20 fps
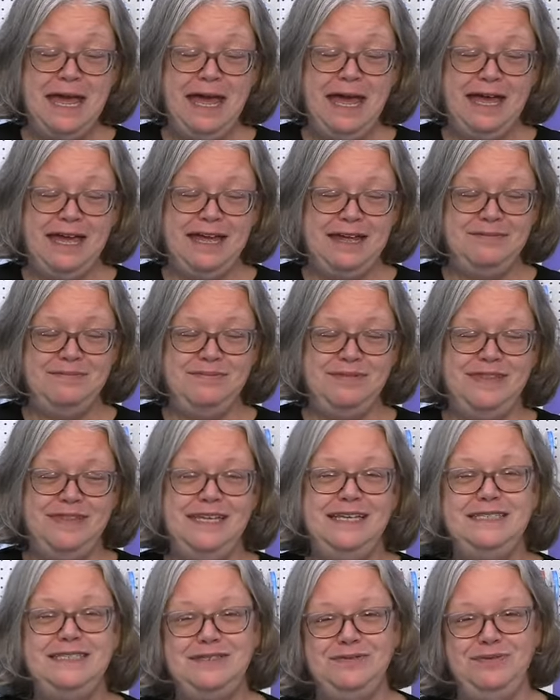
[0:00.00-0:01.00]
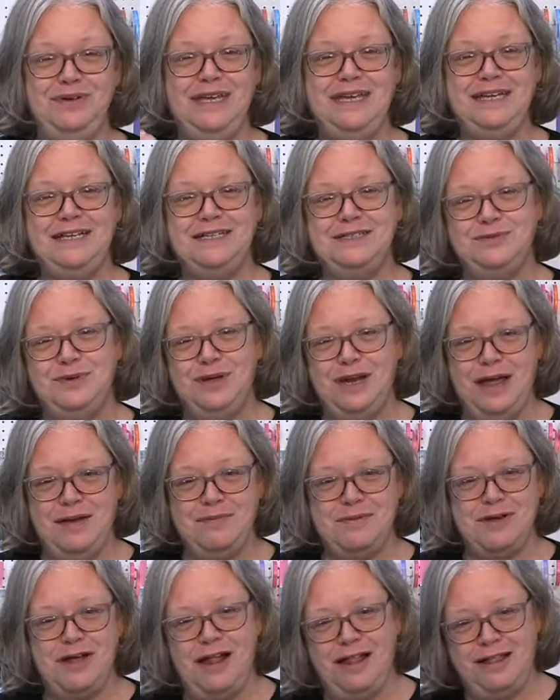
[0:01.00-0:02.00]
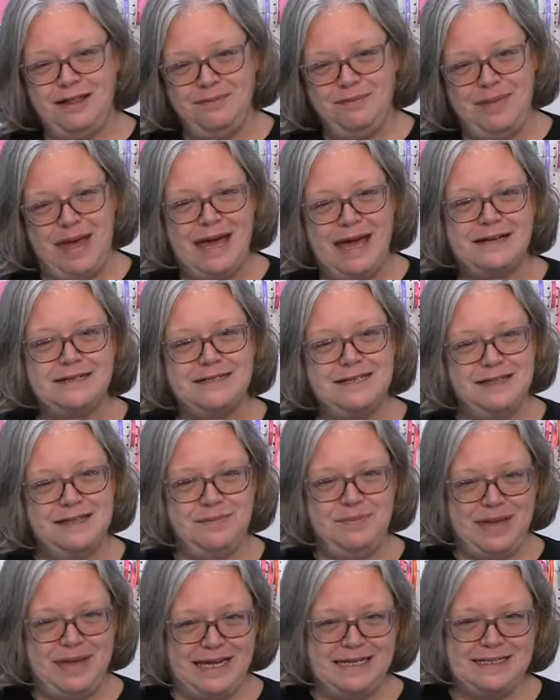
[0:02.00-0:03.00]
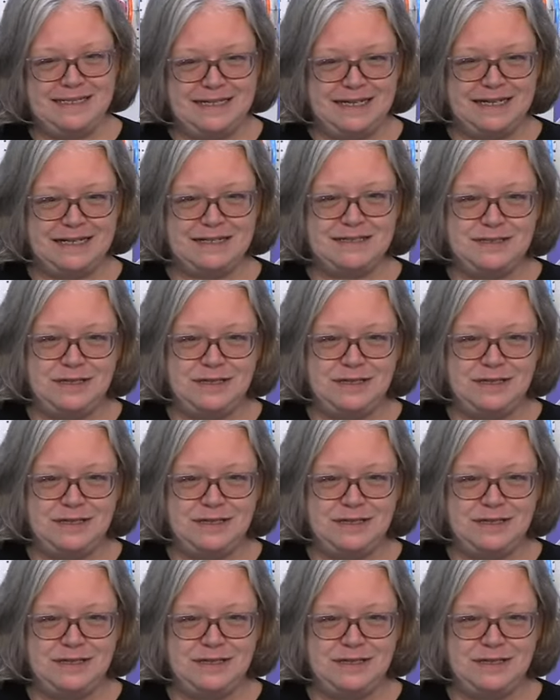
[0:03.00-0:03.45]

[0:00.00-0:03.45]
This week is what I'm calling back to the basics.